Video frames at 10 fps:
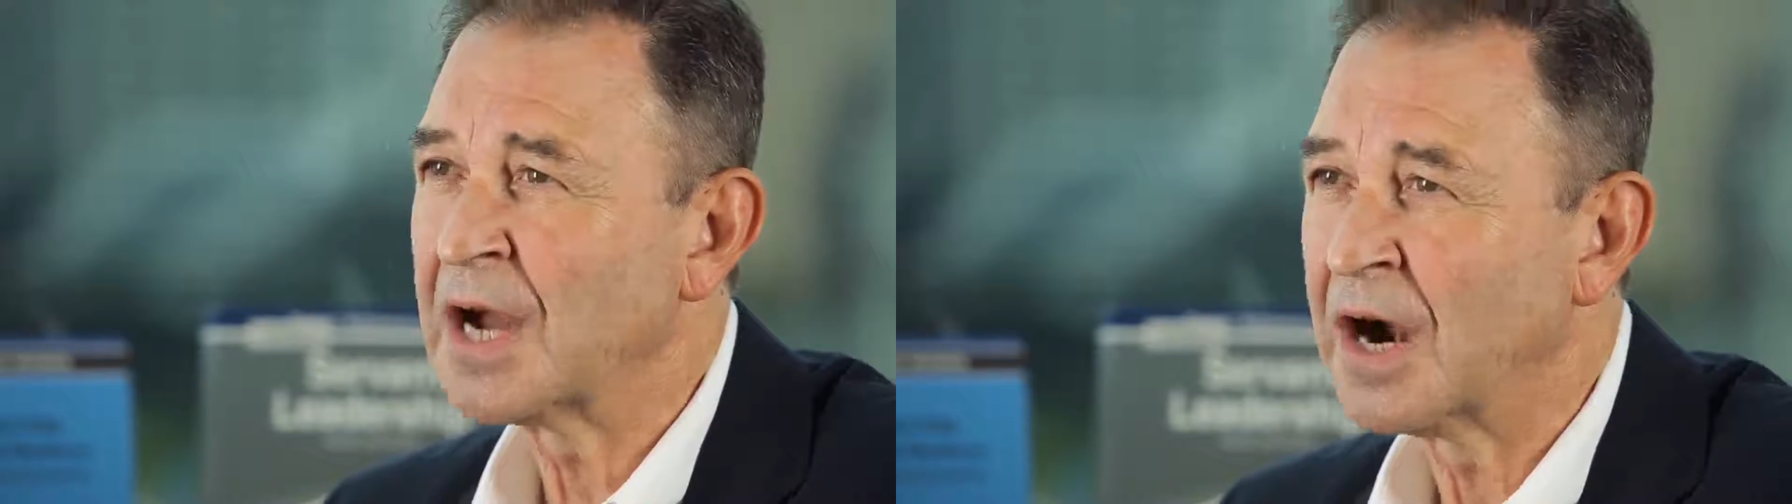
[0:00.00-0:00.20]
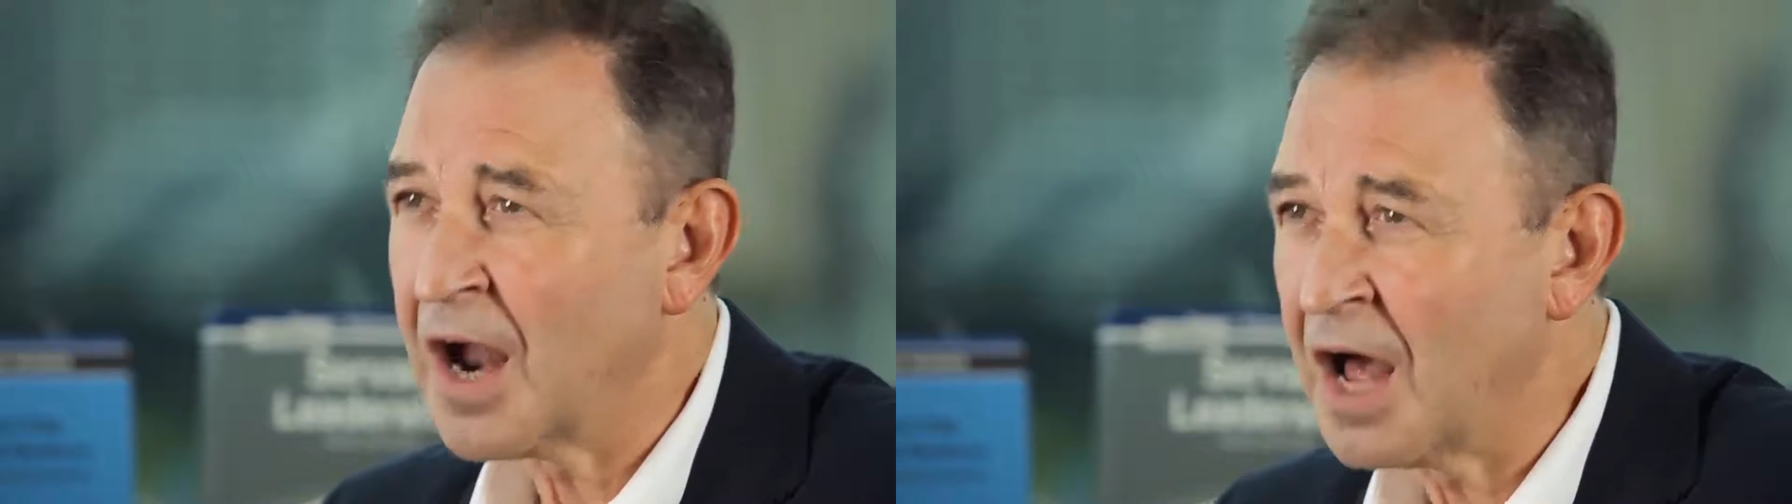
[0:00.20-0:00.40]

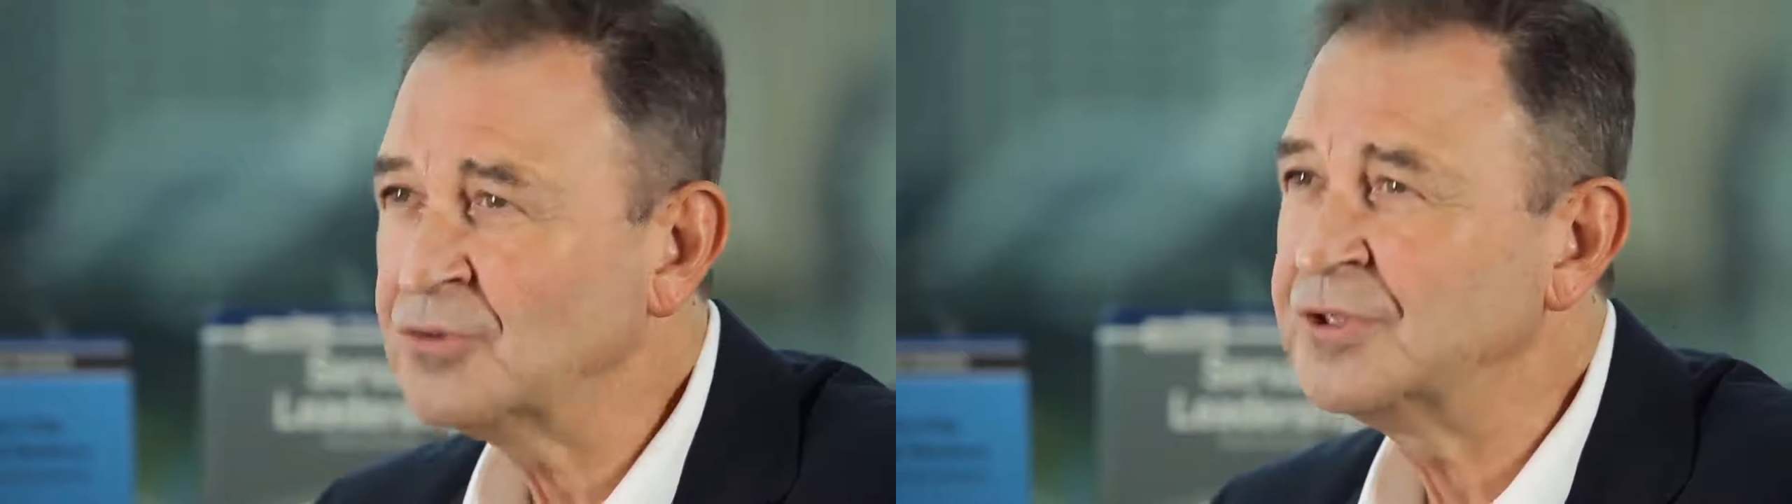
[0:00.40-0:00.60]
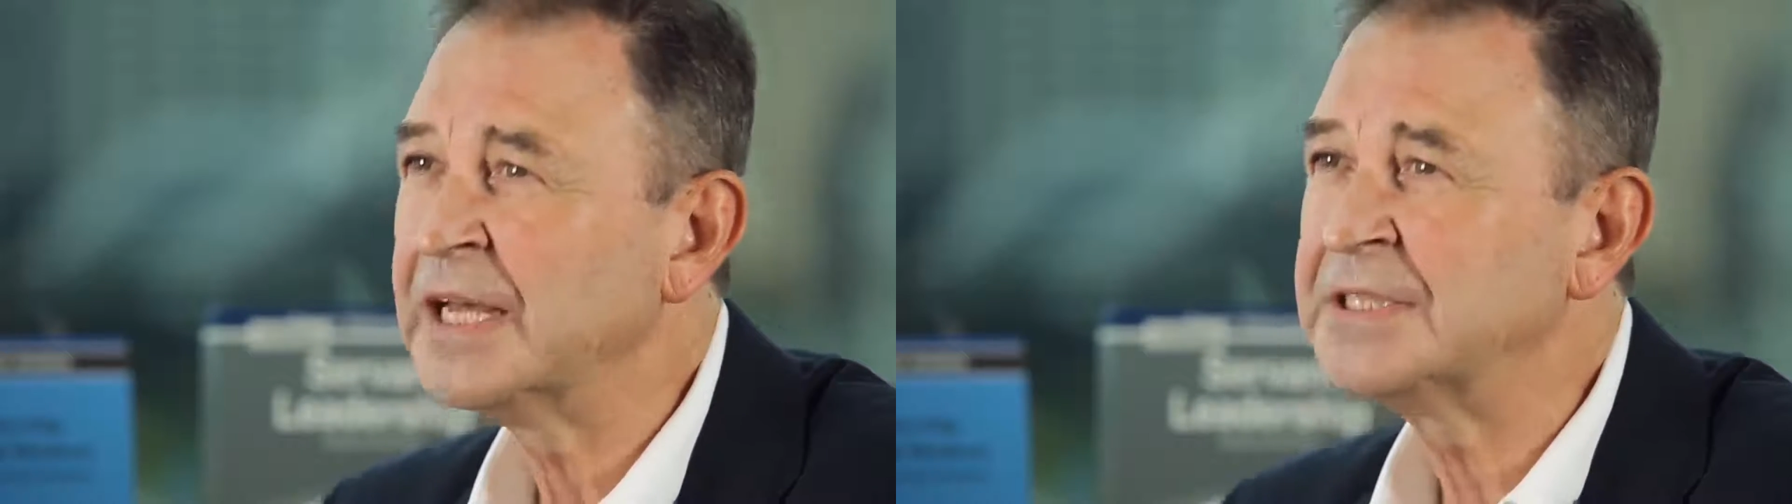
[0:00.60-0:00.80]
are
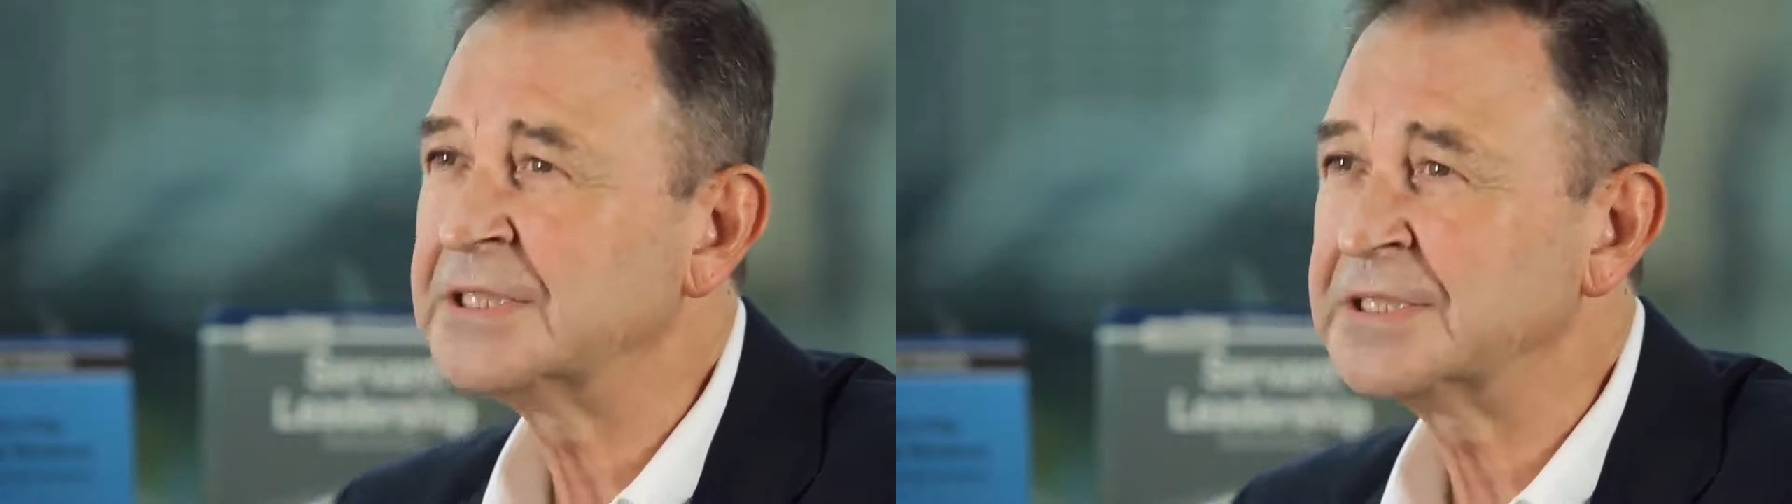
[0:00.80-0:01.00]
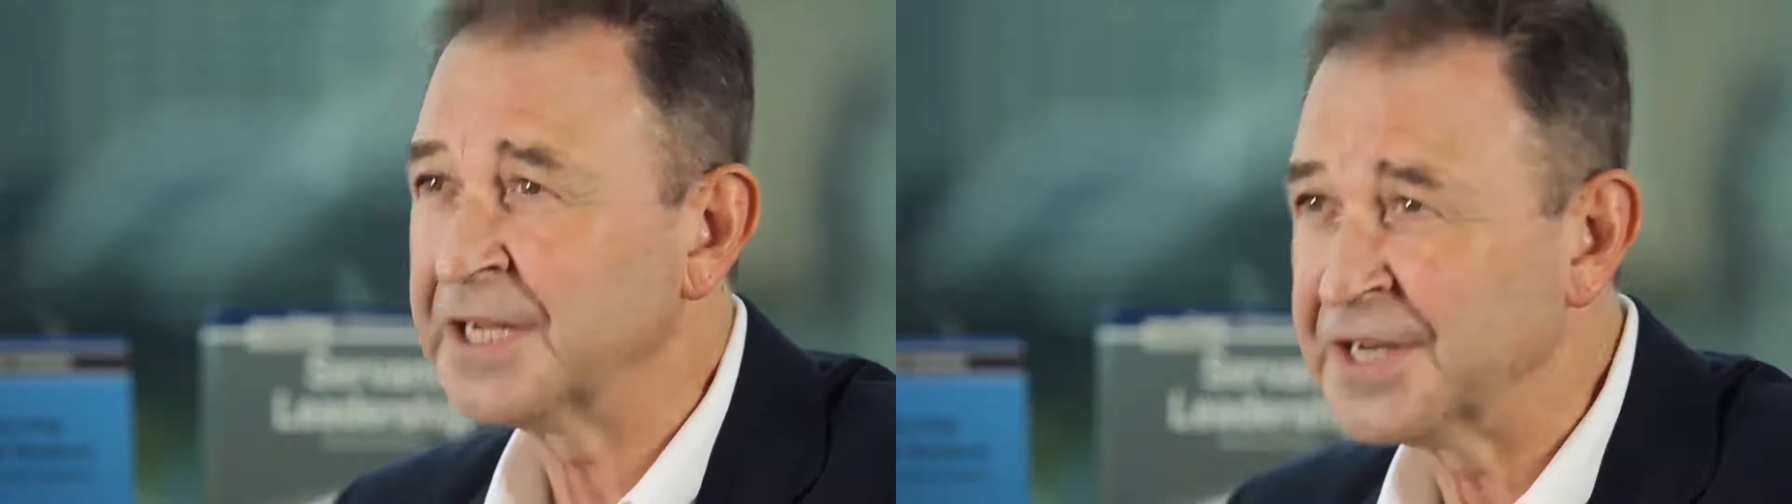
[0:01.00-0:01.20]

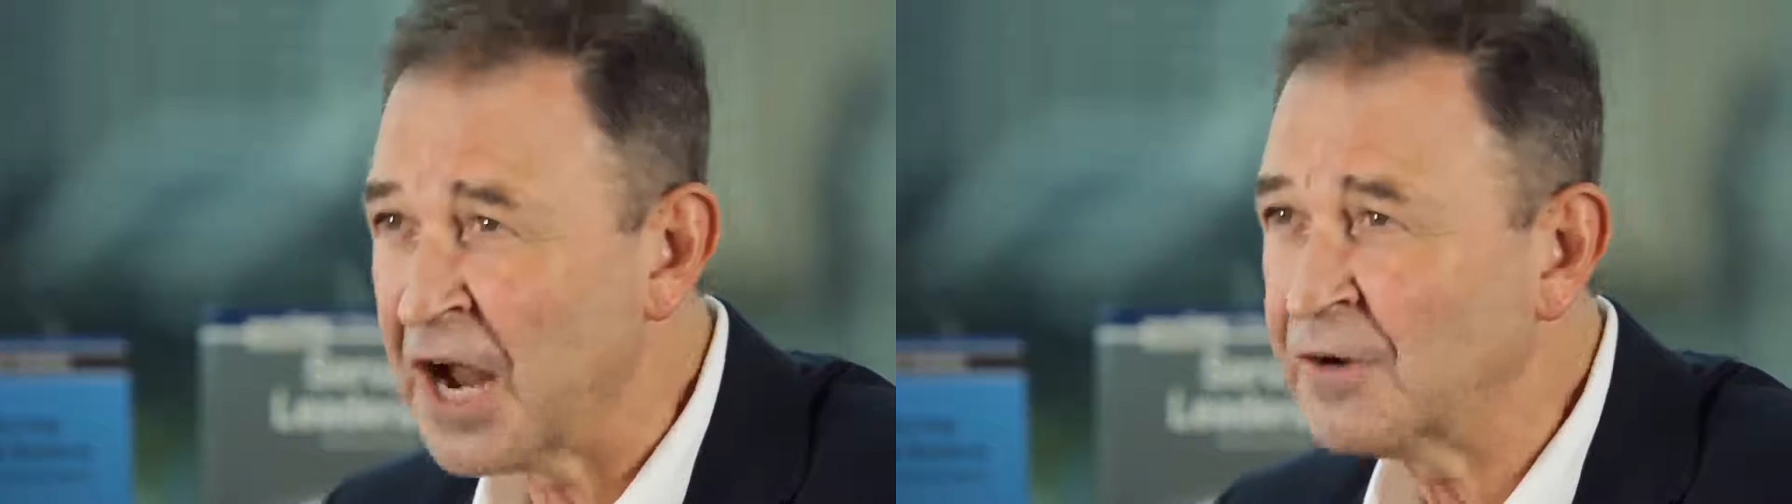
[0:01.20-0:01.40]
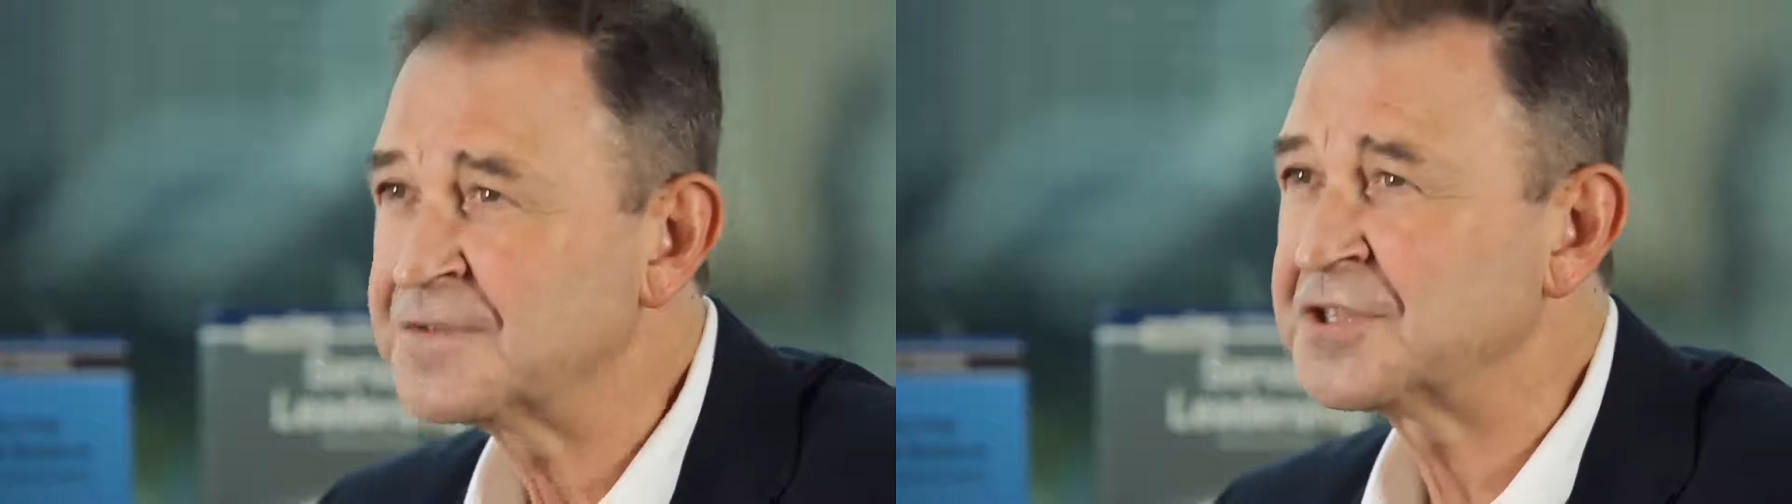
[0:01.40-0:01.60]
outdated and
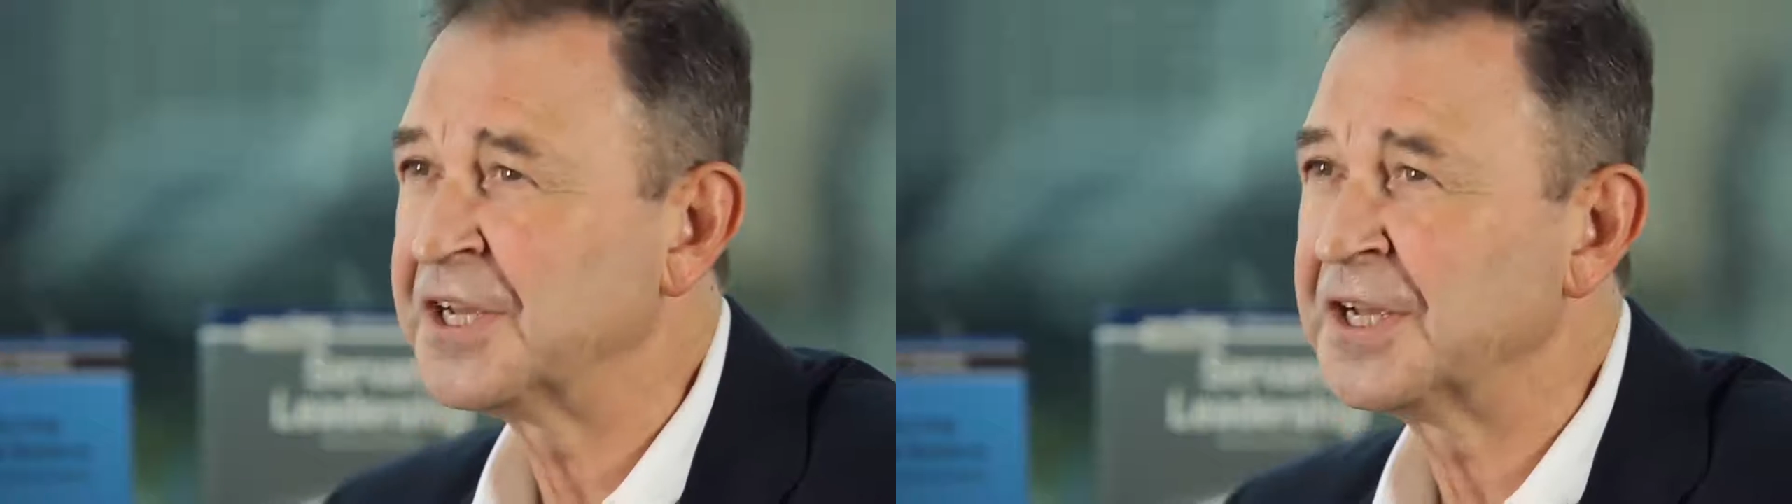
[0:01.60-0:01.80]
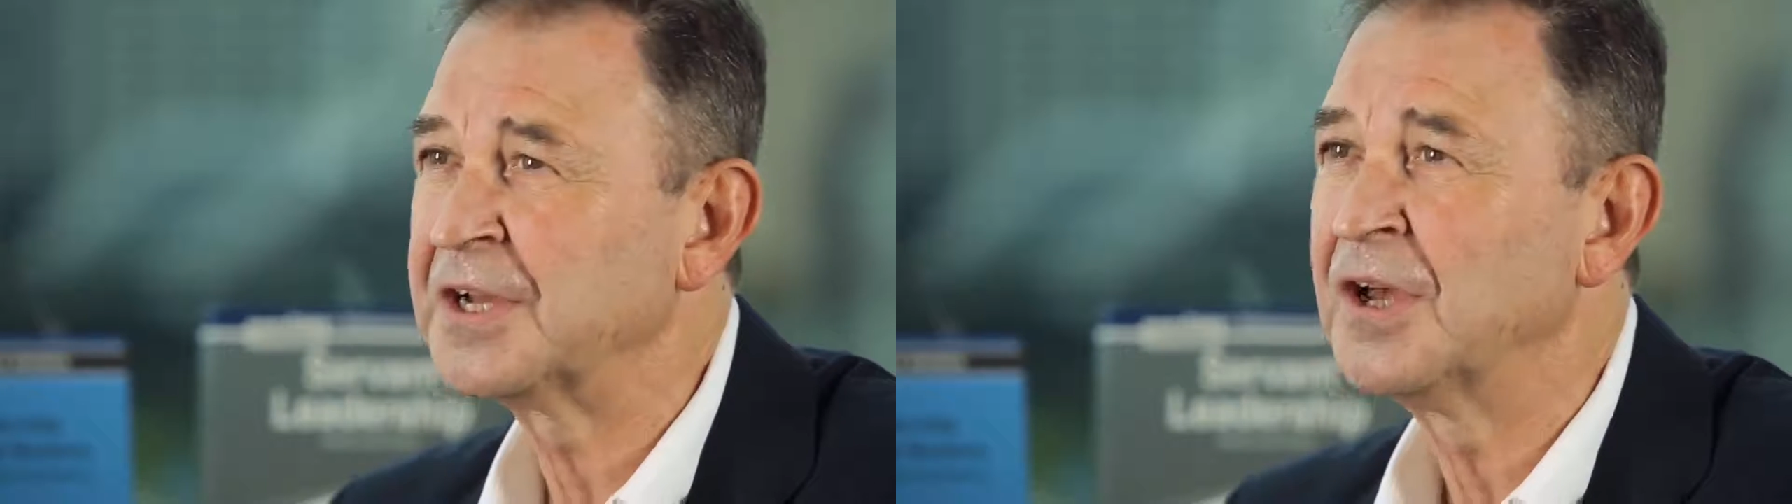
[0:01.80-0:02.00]
out of
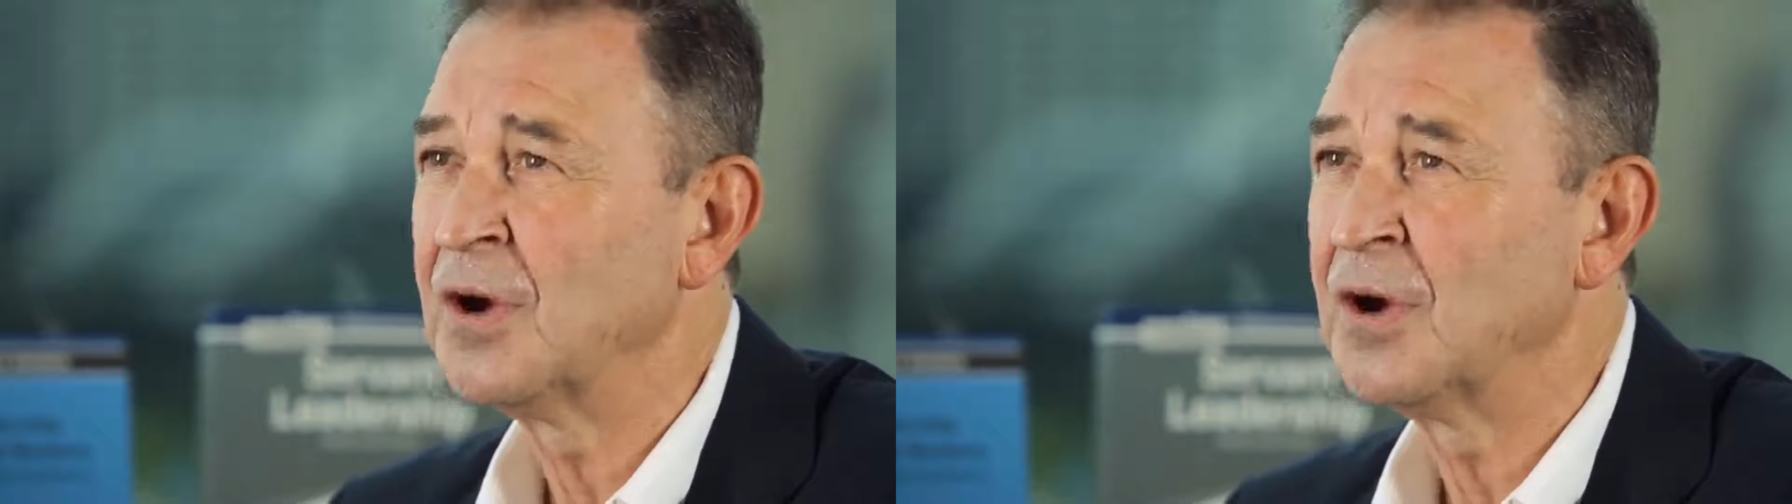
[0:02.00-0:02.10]
sync